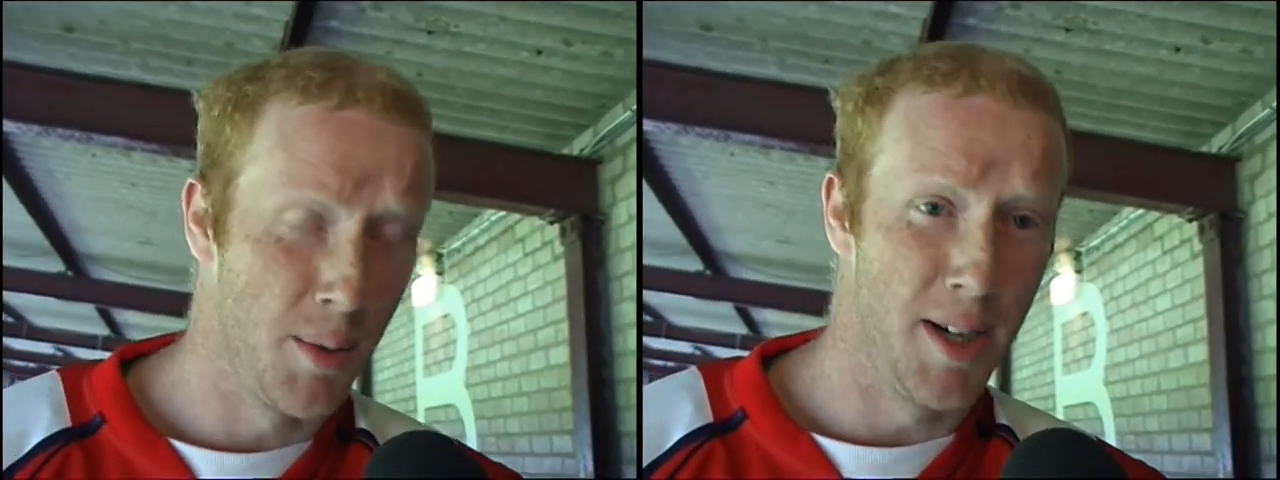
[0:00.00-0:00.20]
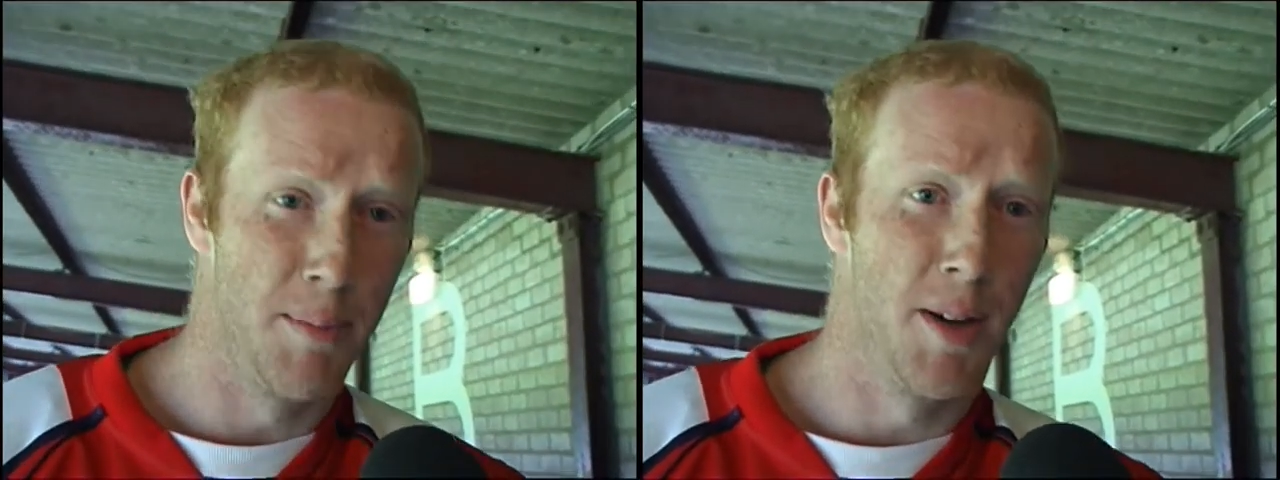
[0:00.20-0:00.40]

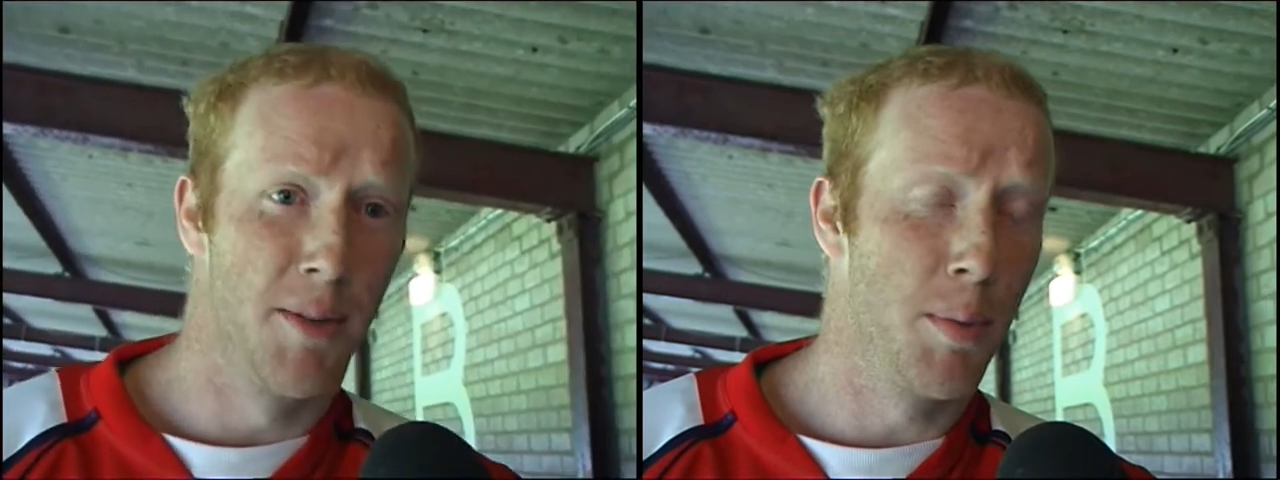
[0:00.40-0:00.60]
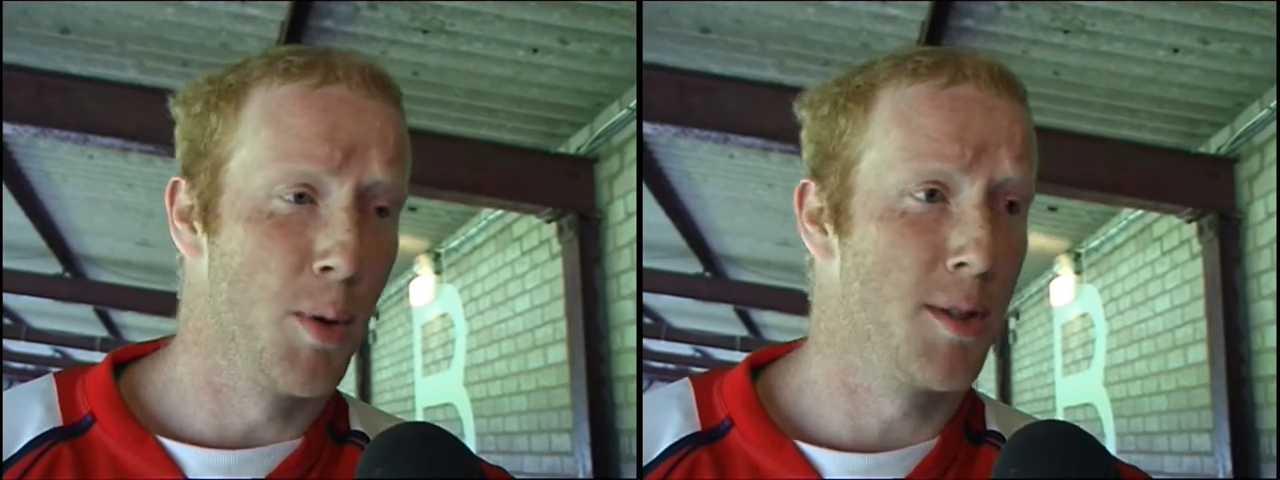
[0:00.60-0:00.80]
we had a bit
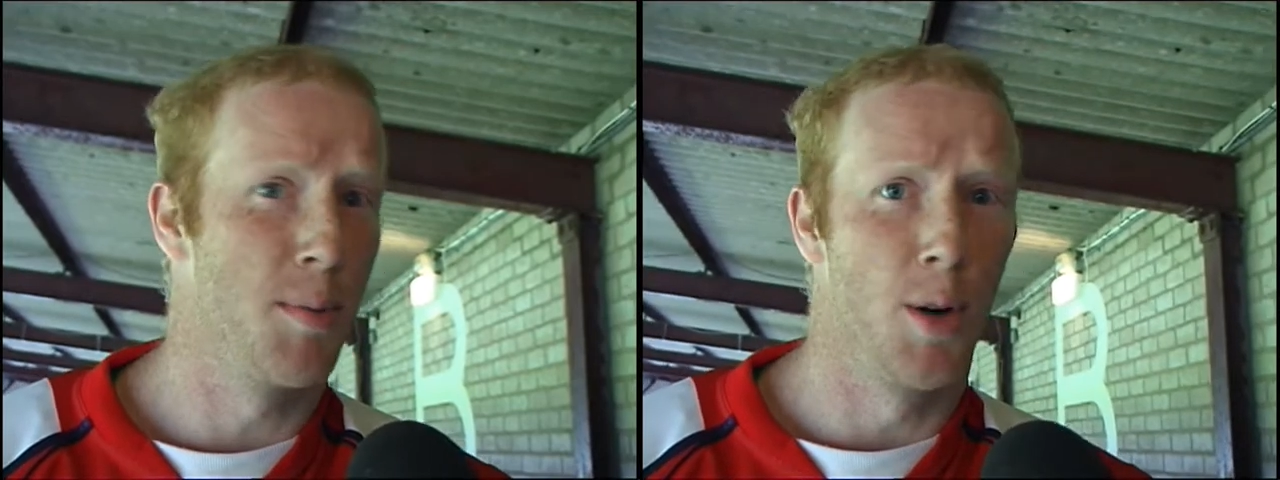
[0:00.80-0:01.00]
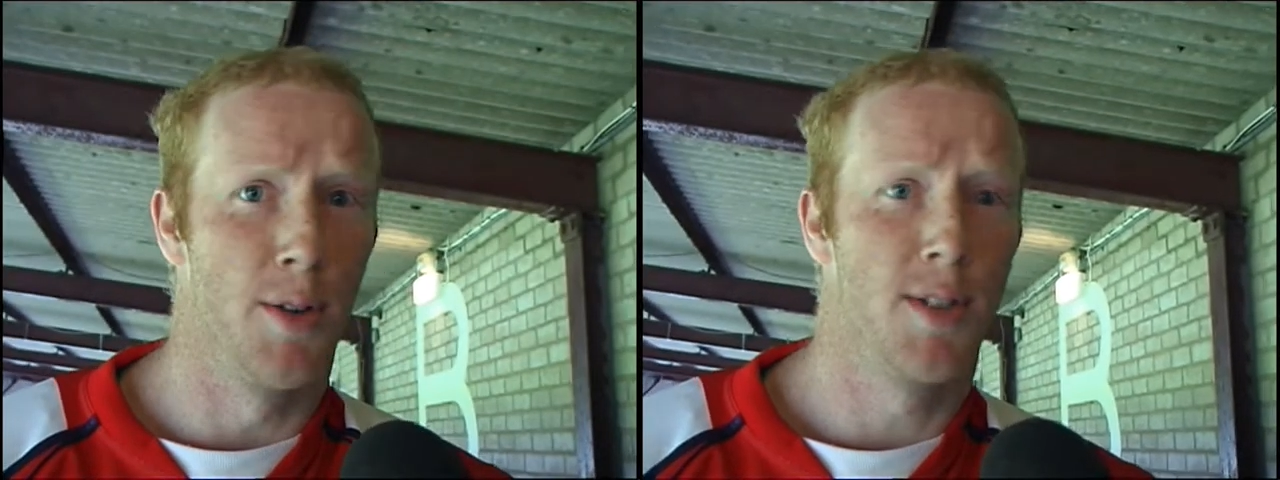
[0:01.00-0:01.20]
of point
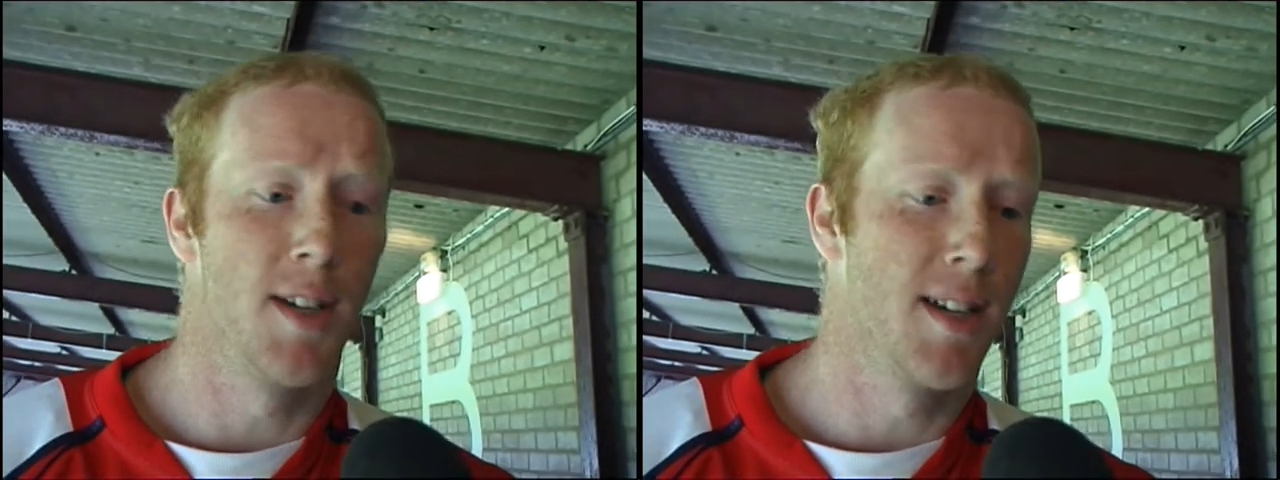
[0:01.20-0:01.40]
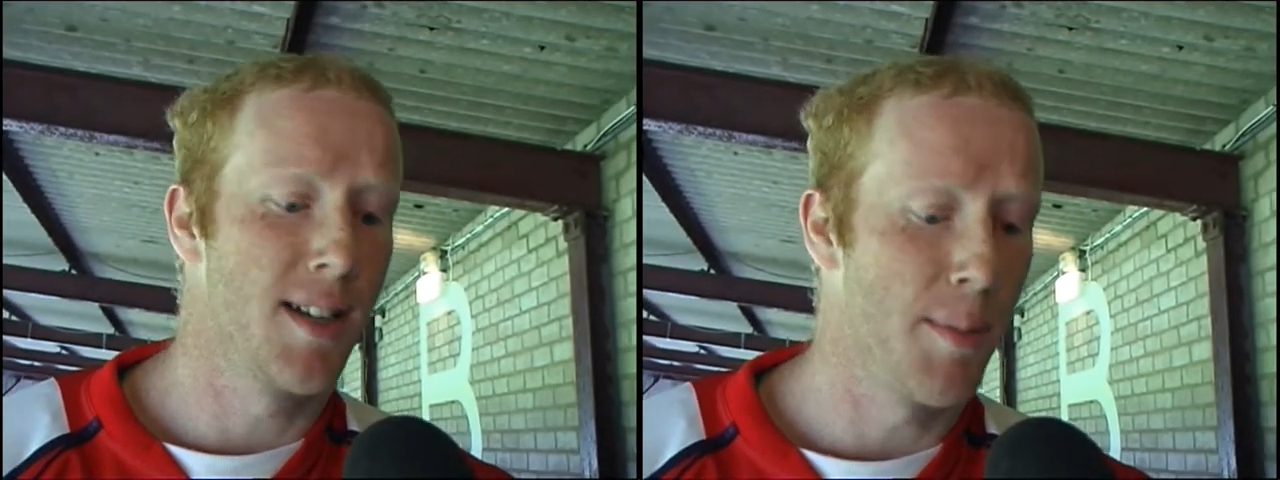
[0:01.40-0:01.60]
to prove
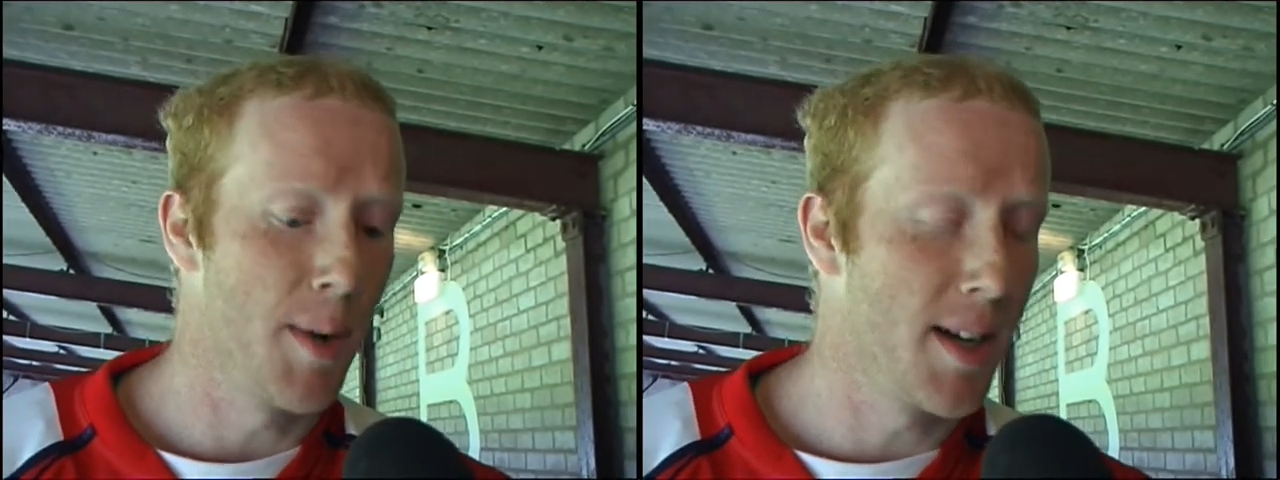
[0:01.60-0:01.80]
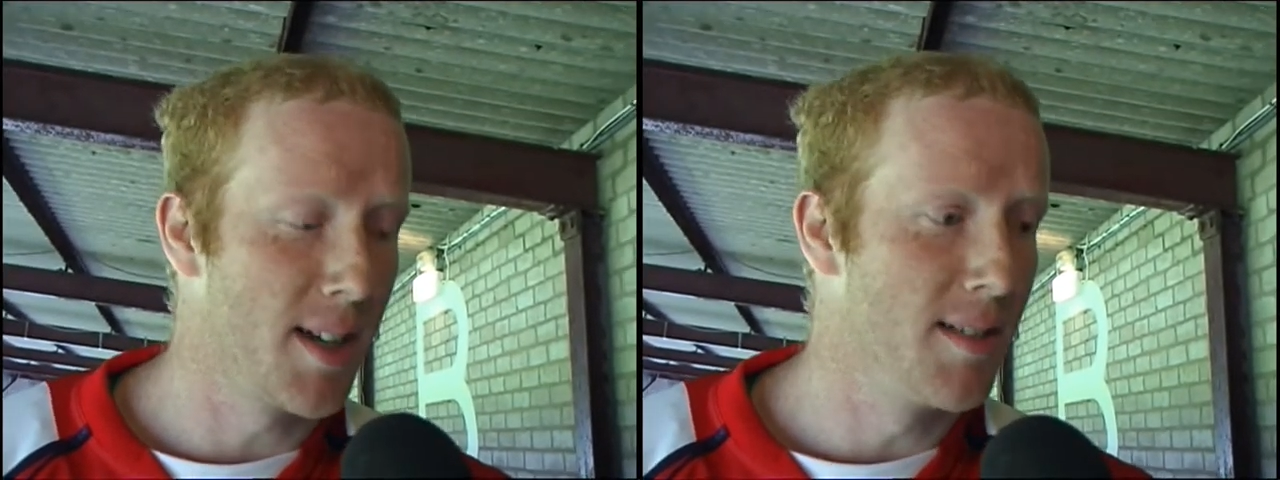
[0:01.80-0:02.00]
to
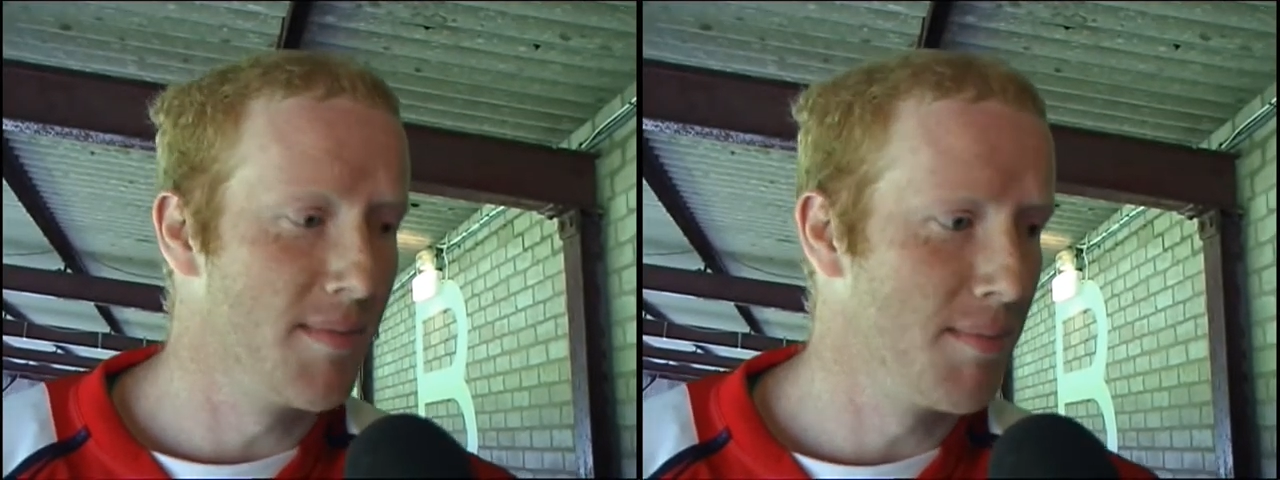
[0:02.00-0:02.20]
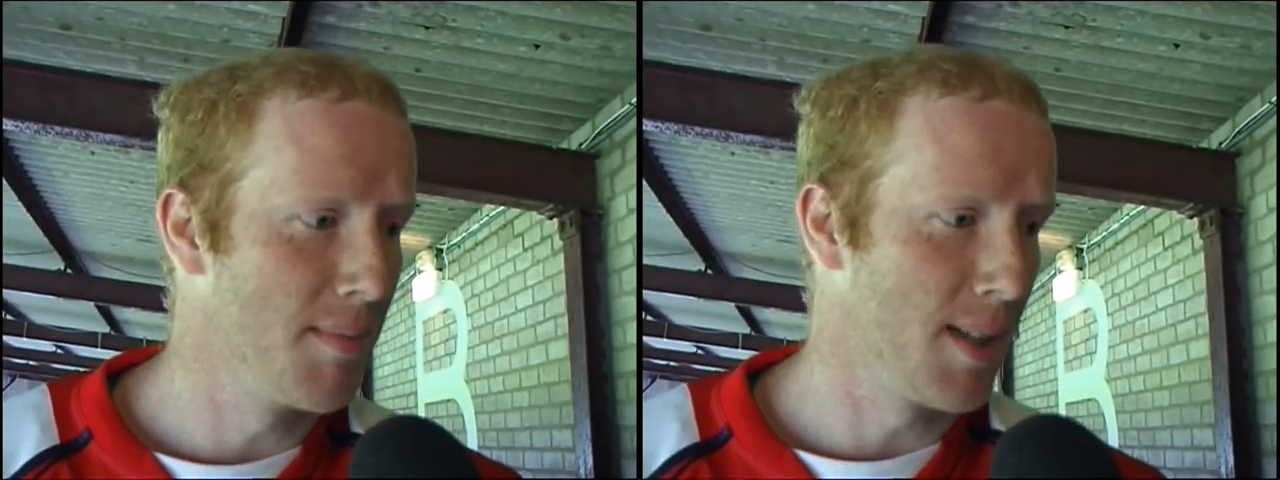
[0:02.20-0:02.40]
come back and
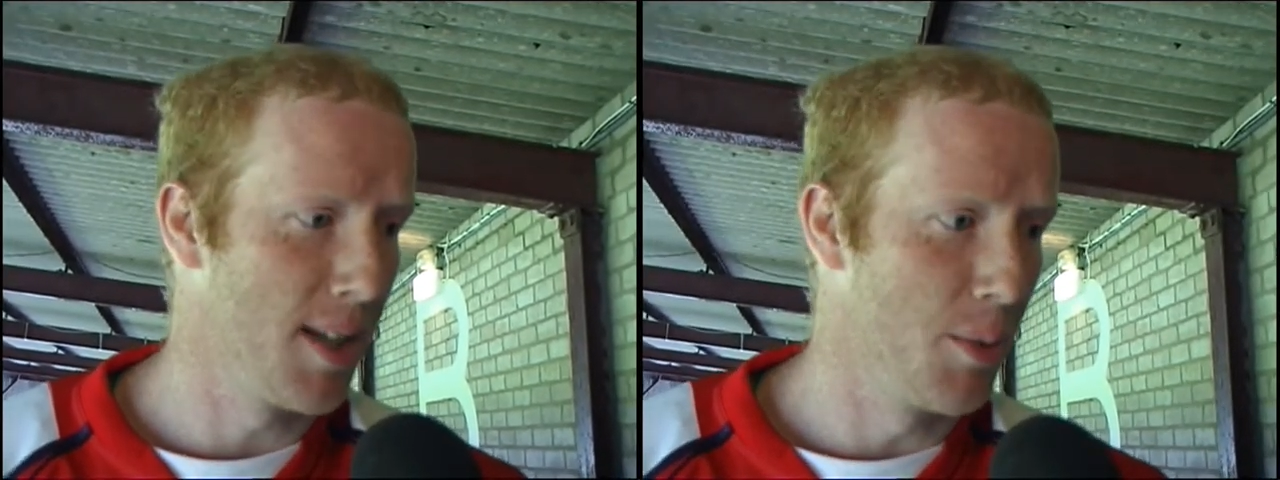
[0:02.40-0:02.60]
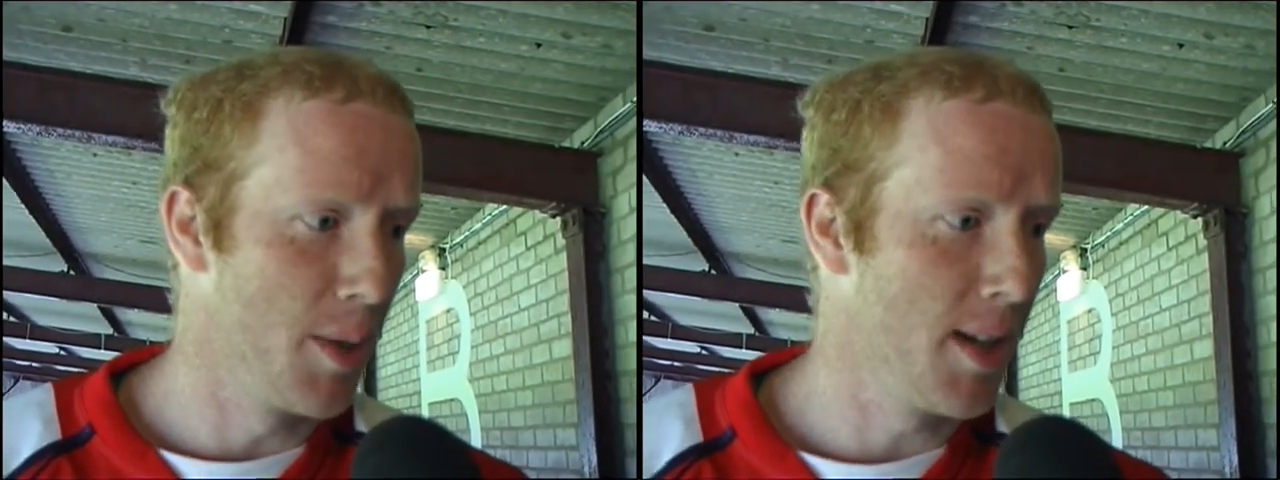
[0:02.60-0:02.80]

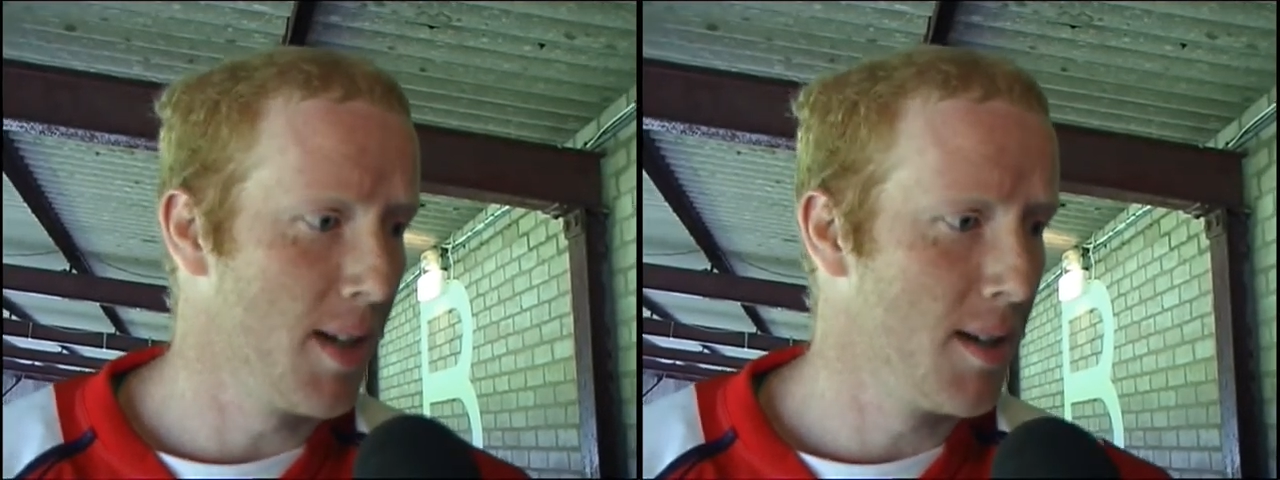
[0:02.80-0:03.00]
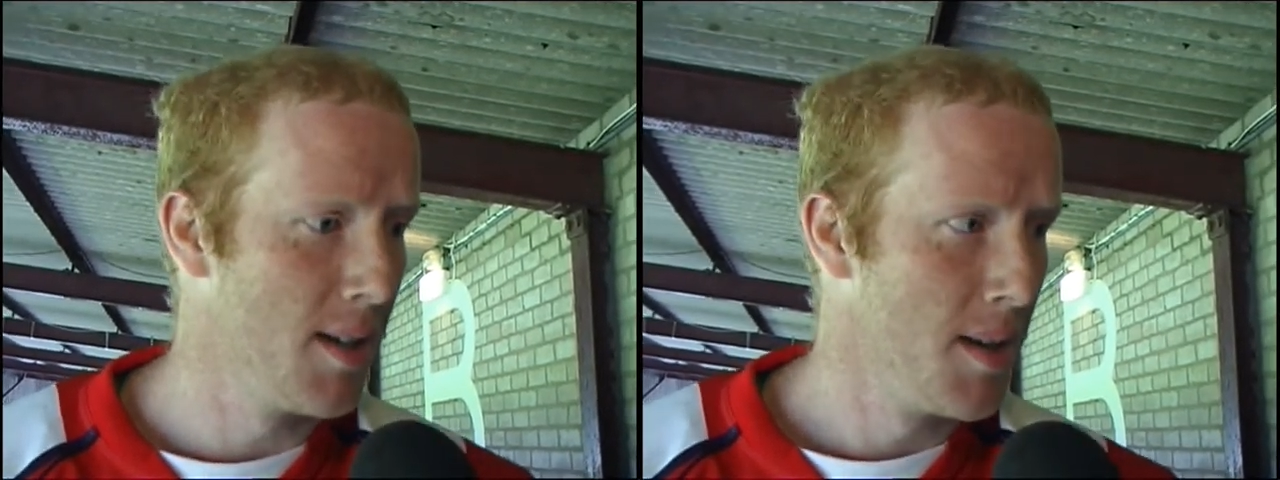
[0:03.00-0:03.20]
get a win
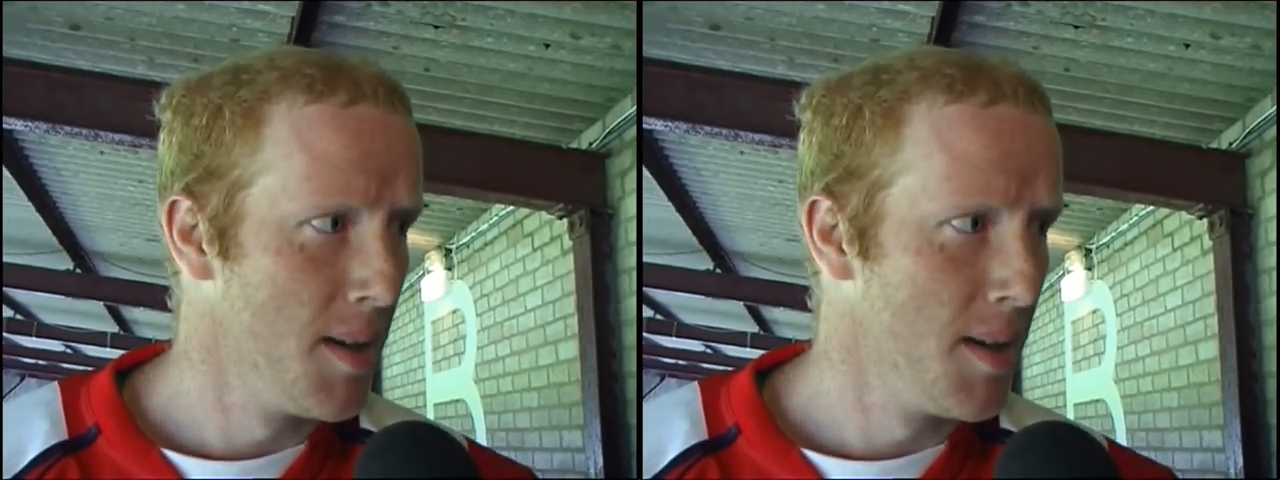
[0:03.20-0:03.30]
here.